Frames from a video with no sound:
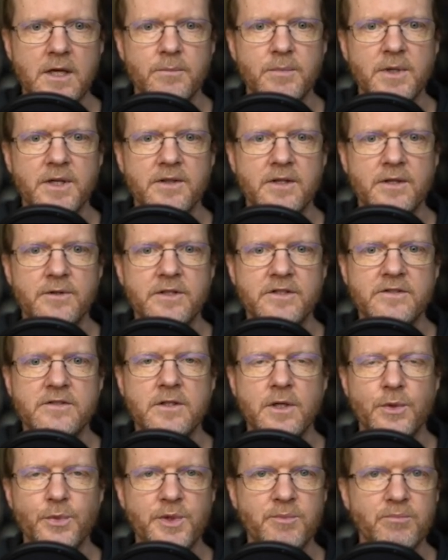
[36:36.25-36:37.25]
but there is
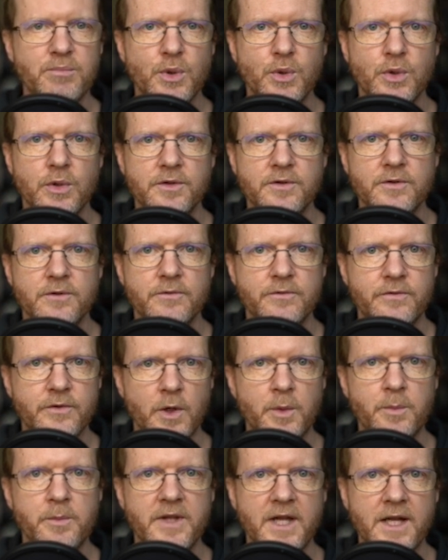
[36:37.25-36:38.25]
no import
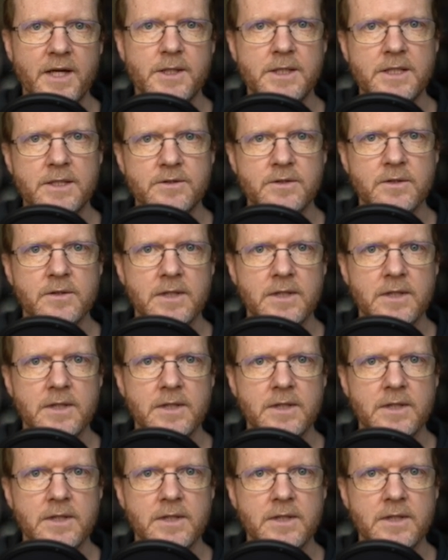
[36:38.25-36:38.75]
from that outer